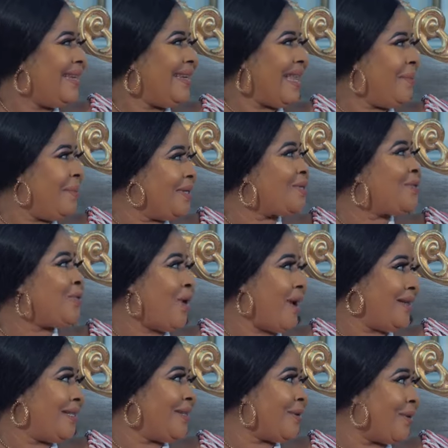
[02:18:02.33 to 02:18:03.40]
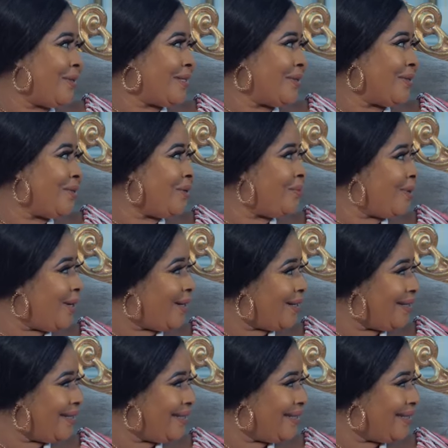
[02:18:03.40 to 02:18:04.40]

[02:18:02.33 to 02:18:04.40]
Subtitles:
That means stress runs in your blood.